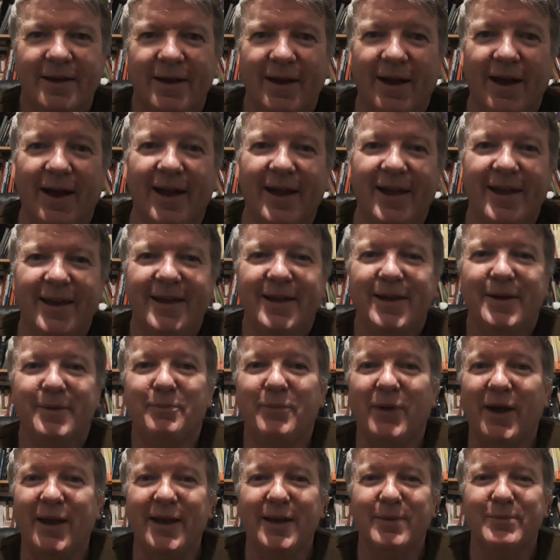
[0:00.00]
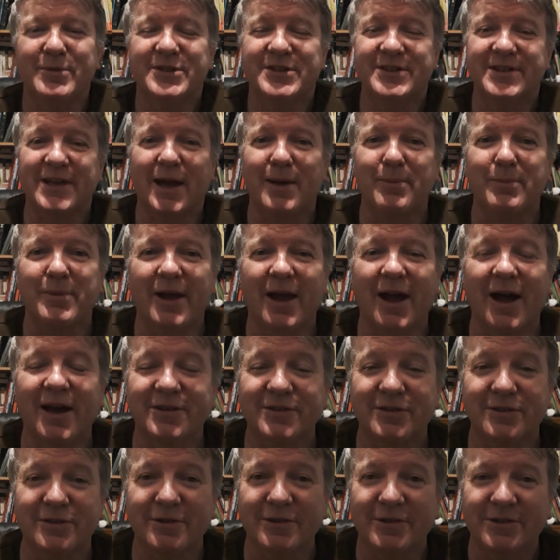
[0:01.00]
Hi, my name is Sam
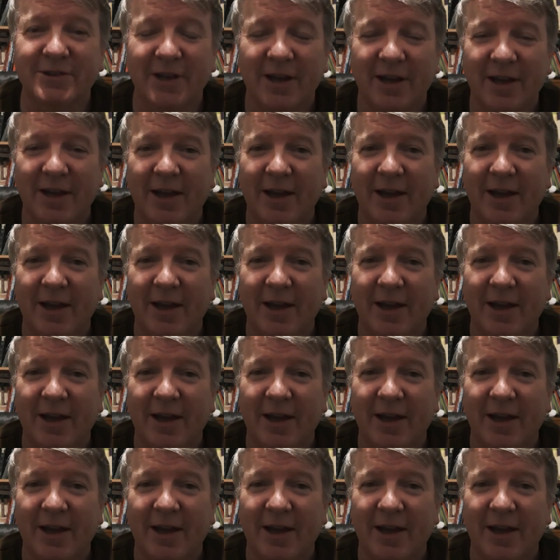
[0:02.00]
Castles.